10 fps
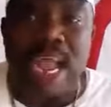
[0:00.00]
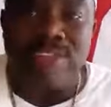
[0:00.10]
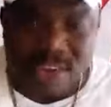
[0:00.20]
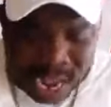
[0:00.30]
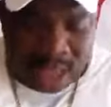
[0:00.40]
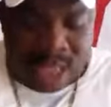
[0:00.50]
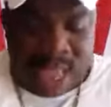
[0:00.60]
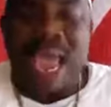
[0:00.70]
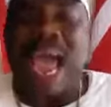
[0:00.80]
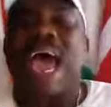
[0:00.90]
Nigeria.
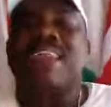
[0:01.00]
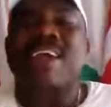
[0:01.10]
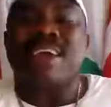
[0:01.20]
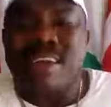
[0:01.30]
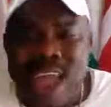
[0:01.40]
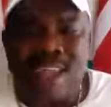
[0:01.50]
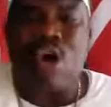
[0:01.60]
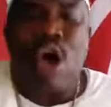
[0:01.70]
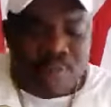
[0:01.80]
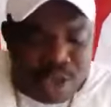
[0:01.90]
I regret
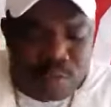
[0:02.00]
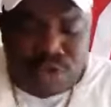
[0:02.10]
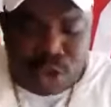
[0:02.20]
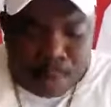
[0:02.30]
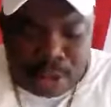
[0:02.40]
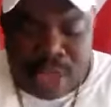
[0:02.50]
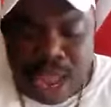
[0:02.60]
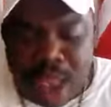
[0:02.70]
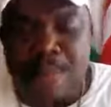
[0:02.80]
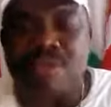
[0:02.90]
of people supporting
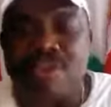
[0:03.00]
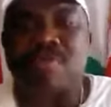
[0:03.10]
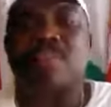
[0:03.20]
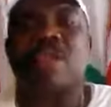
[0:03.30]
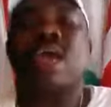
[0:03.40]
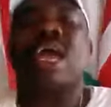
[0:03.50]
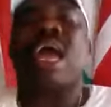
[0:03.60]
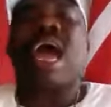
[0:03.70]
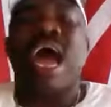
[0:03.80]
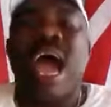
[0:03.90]

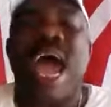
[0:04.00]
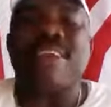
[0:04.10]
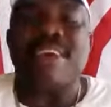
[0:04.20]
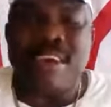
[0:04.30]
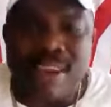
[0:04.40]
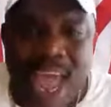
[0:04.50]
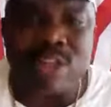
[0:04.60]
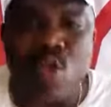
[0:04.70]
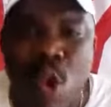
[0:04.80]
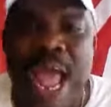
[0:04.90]
APC. I
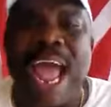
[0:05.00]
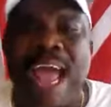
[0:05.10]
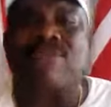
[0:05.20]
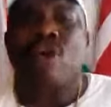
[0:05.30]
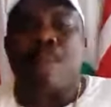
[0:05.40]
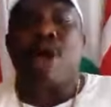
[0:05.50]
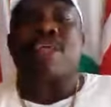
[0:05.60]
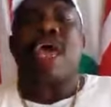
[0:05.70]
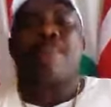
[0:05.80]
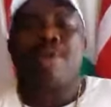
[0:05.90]
regret why I
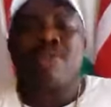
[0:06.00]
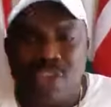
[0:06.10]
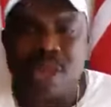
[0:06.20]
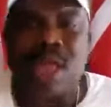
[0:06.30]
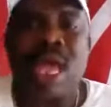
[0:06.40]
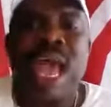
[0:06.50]
support APC.